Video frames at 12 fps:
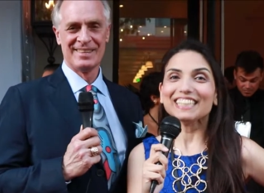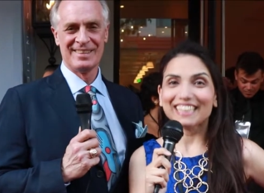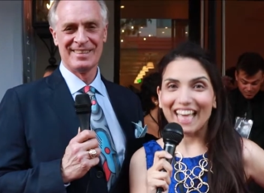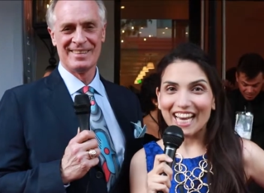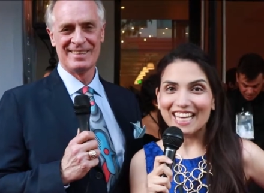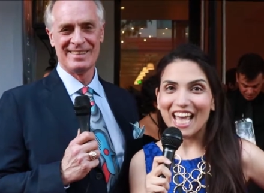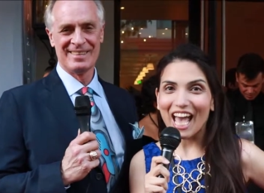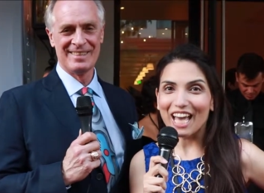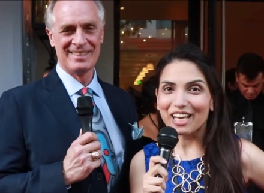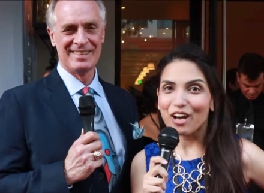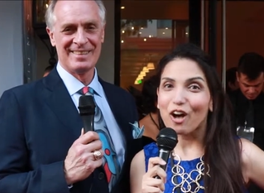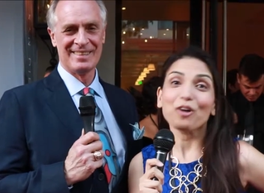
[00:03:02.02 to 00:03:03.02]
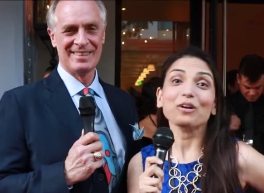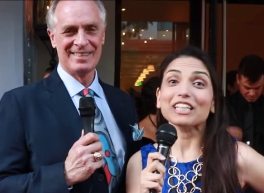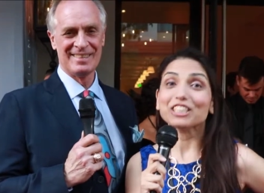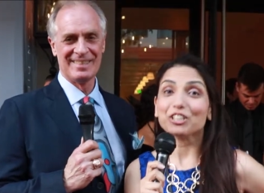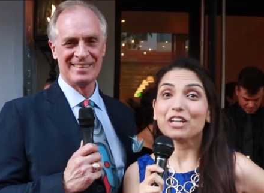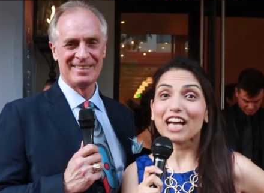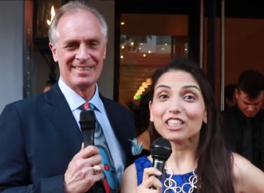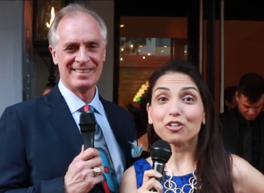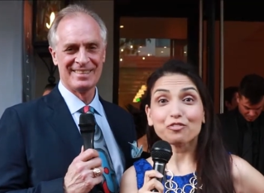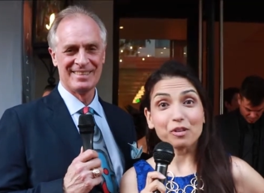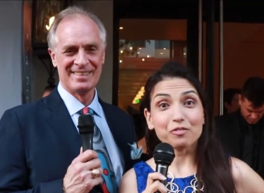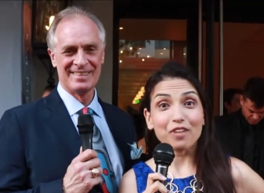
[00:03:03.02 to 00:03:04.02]
Speaker 1: San Diego
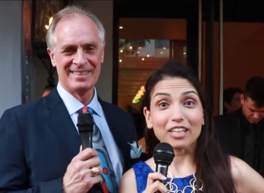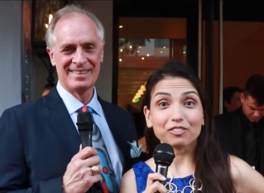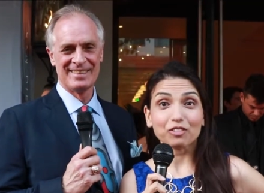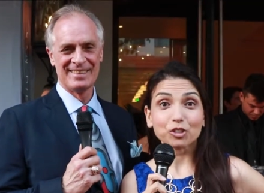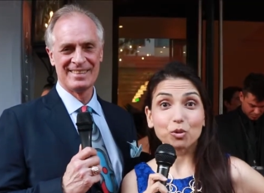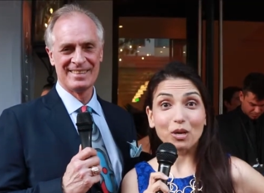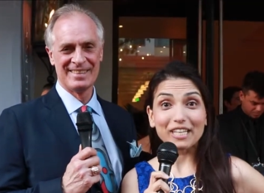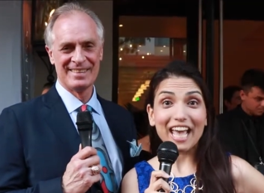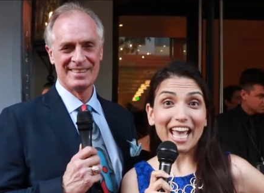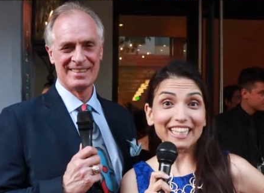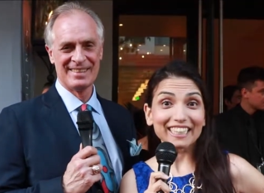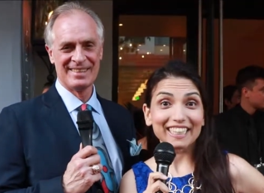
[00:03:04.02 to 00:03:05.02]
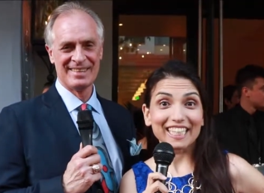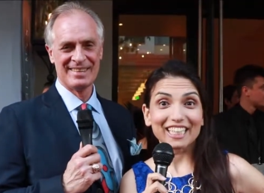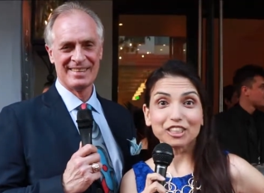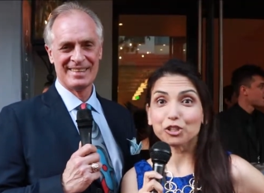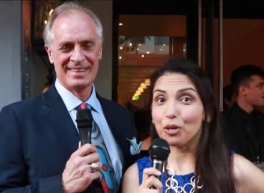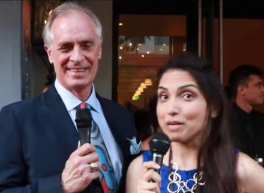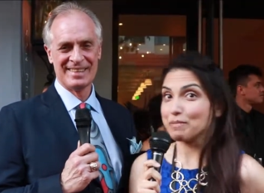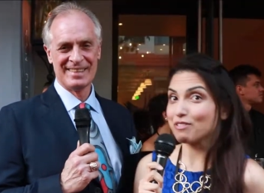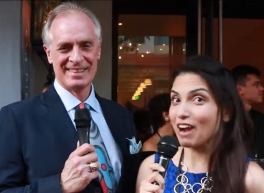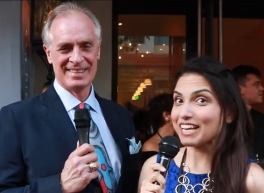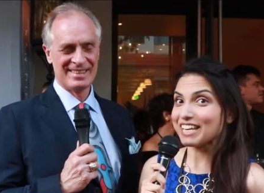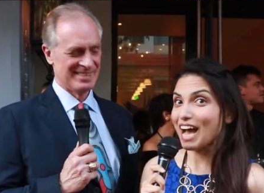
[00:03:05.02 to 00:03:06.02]
International Film Festival 2018. Joining
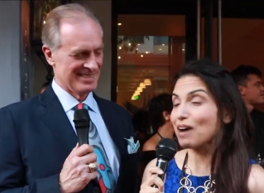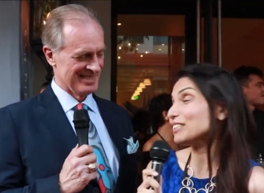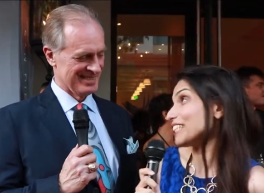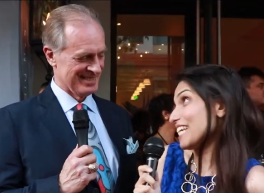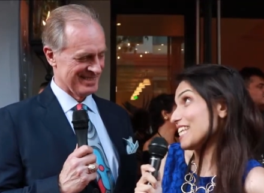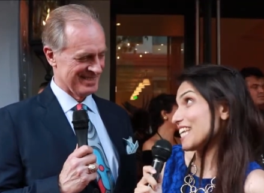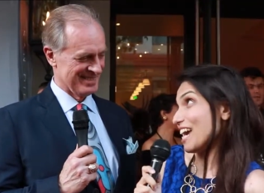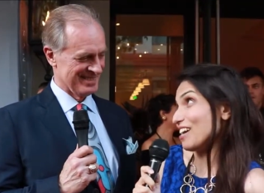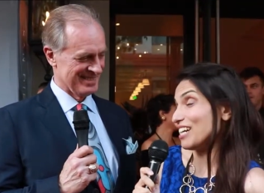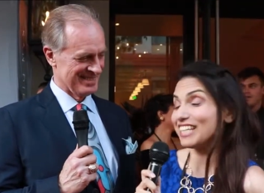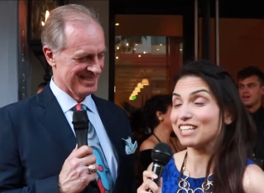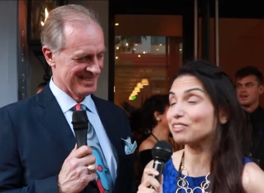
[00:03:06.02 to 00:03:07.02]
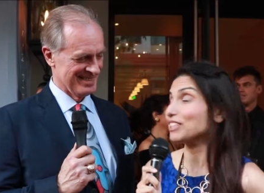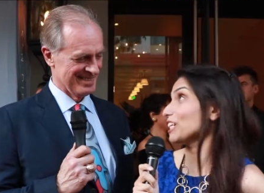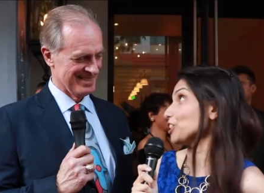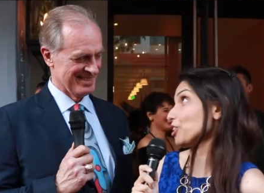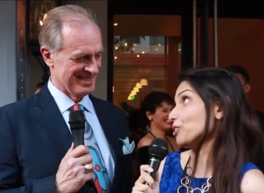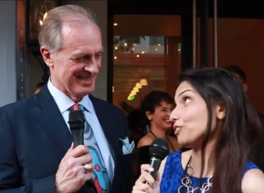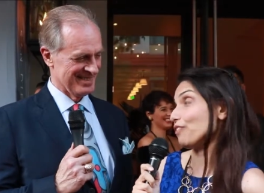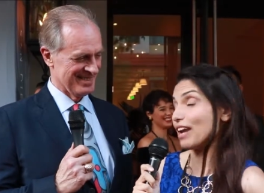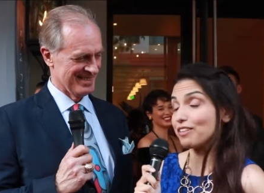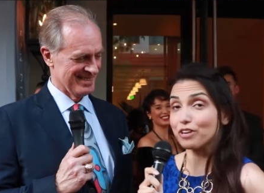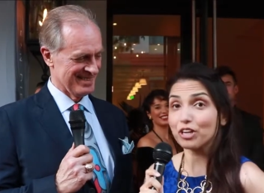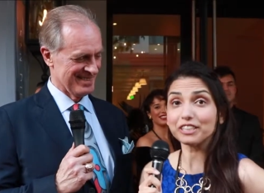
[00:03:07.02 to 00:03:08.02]
me right now is Keith Carradine. We're such a huge
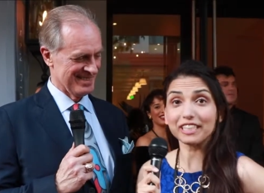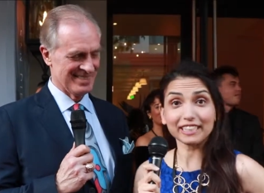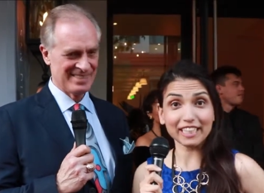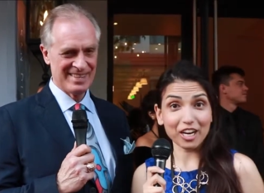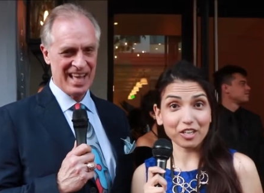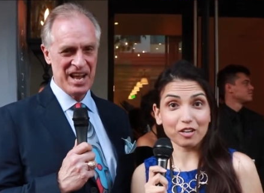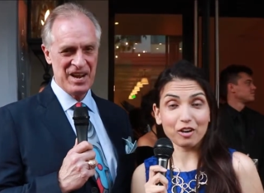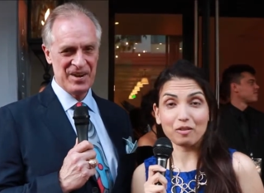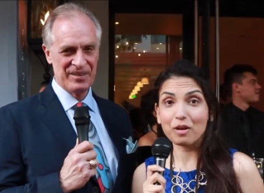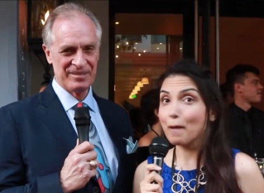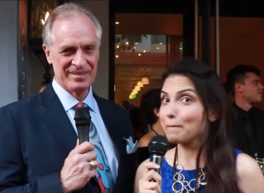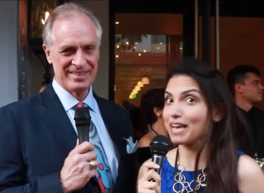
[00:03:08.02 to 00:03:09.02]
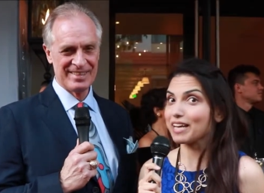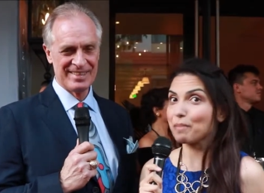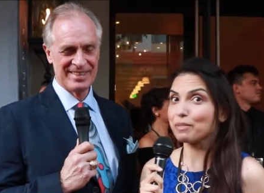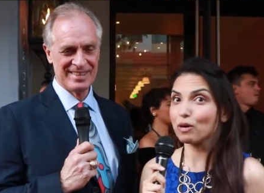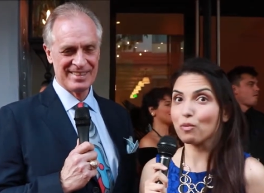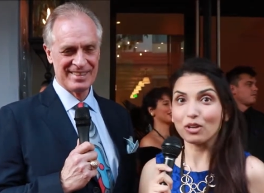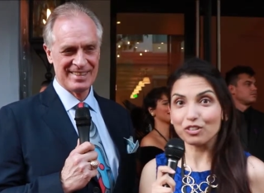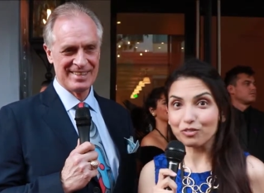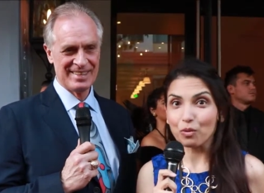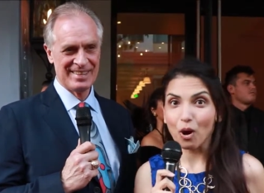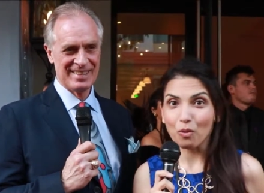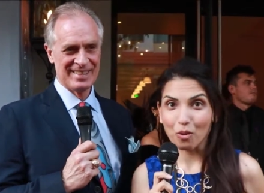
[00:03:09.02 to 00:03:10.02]
fan of yours. He's here Thank to you. pick up a
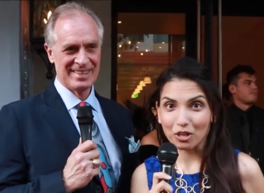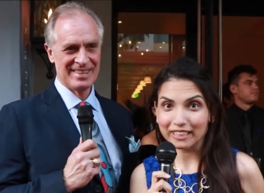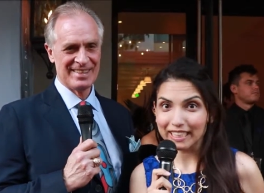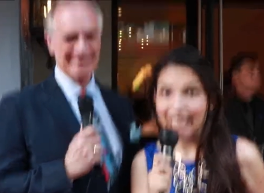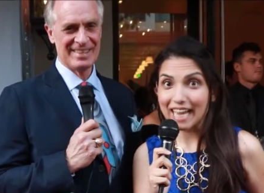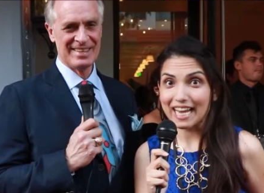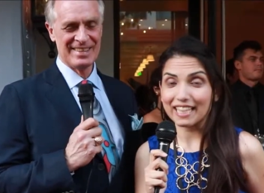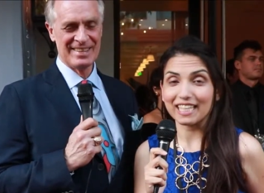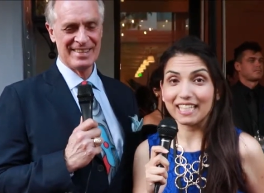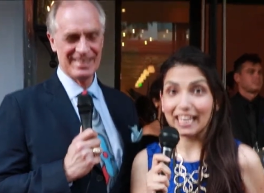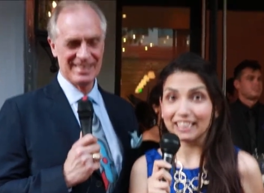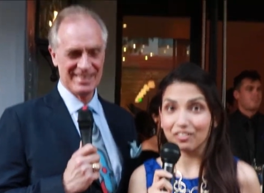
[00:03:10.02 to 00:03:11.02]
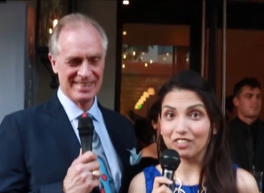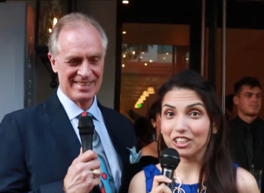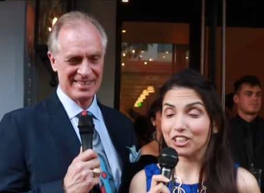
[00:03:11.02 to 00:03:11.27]
wonderful award tonight at the Nights of the